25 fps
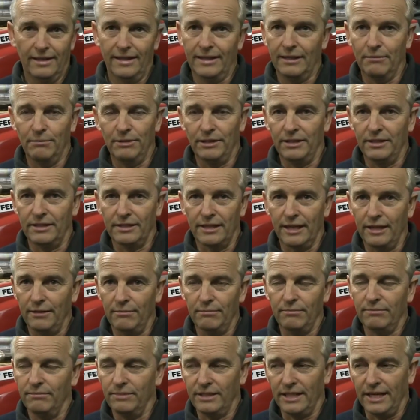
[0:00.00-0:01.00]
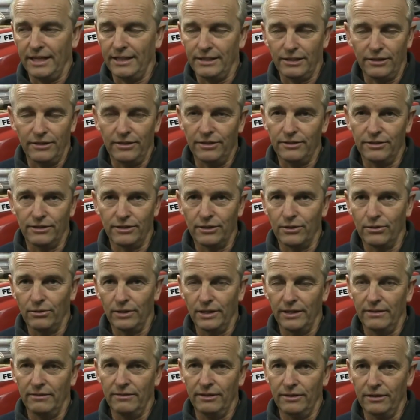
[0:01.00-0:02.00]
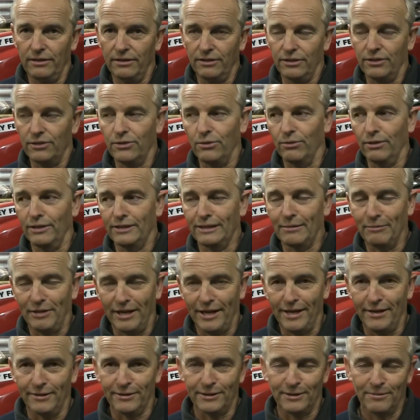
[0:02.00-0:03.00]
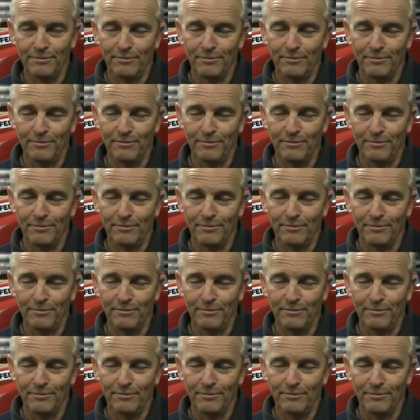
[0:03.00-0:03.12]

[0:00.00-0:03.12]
It can be the same potato. You can just call it something else.